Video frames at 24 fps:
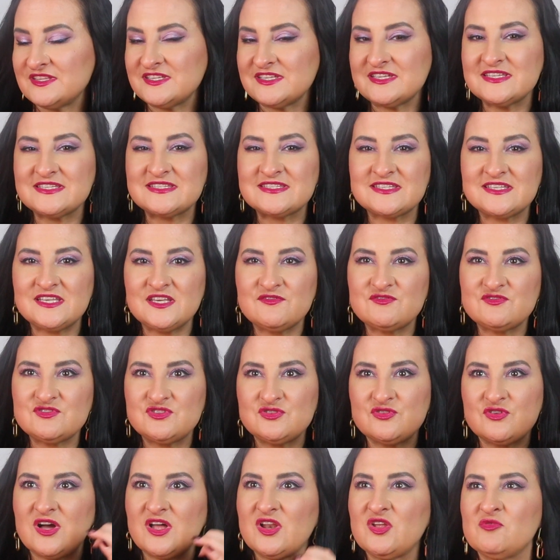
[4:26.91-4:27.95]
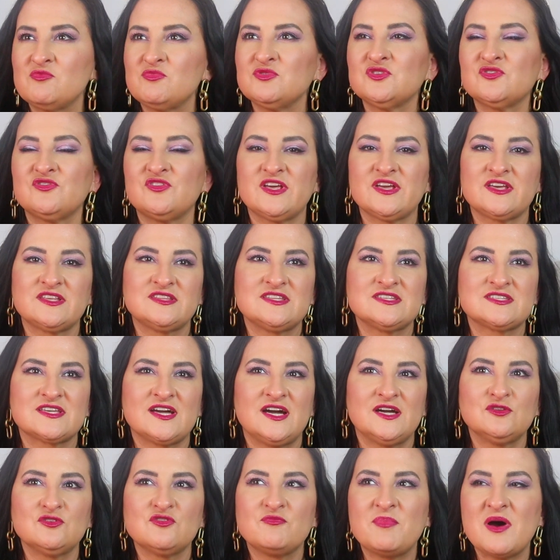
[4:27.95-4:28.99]
This gives you a little bit of like this
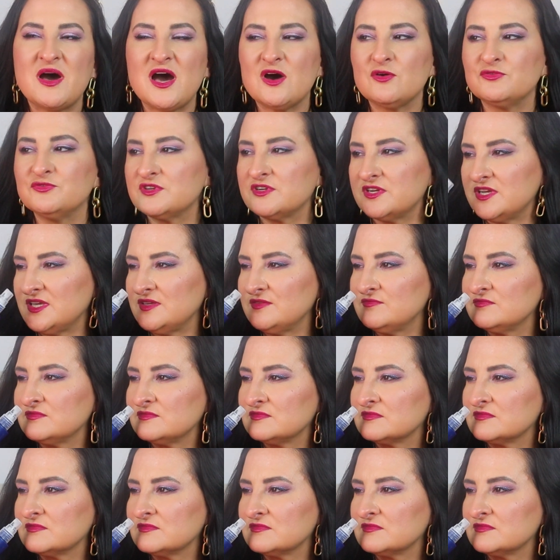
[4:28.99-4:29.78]
kind of powdery,